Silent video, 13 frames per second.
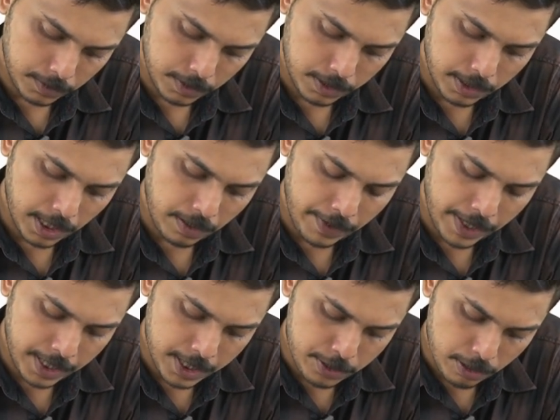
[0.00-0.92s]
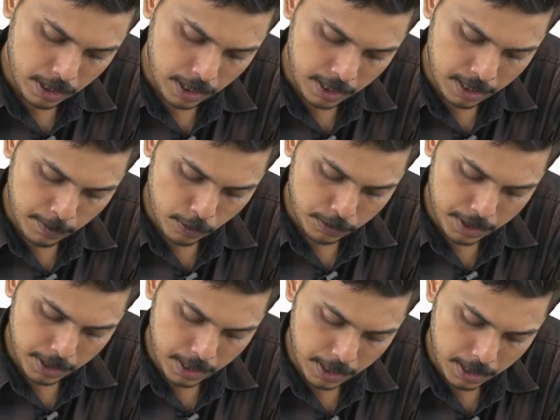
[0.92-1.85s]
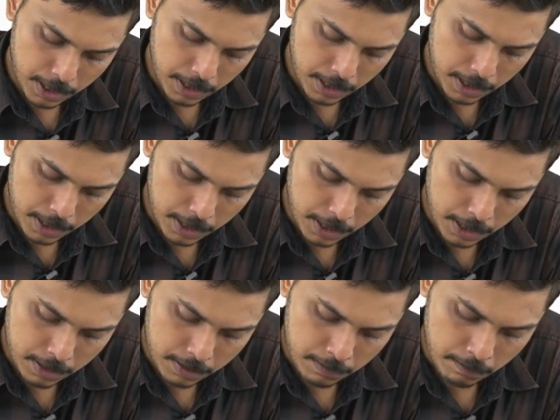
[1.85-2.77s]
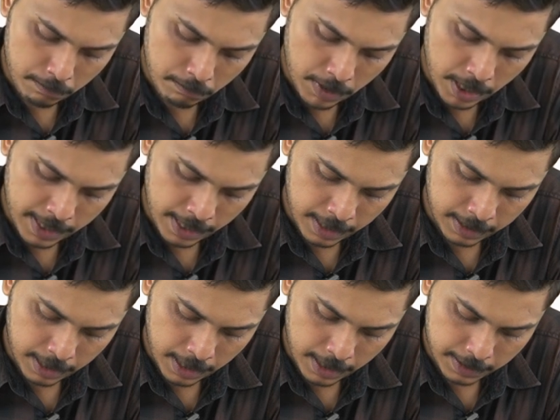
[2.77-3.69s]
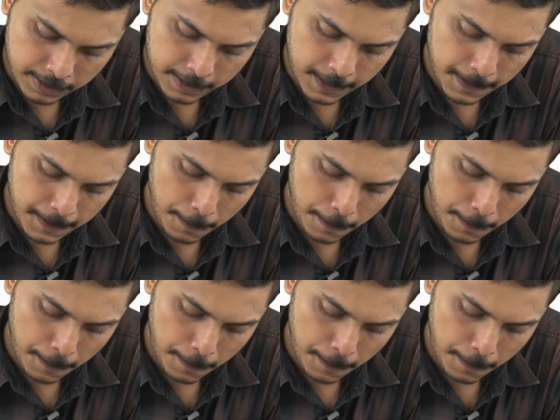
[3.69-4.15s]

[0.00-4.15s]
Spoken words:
then we need to learn about Marathas,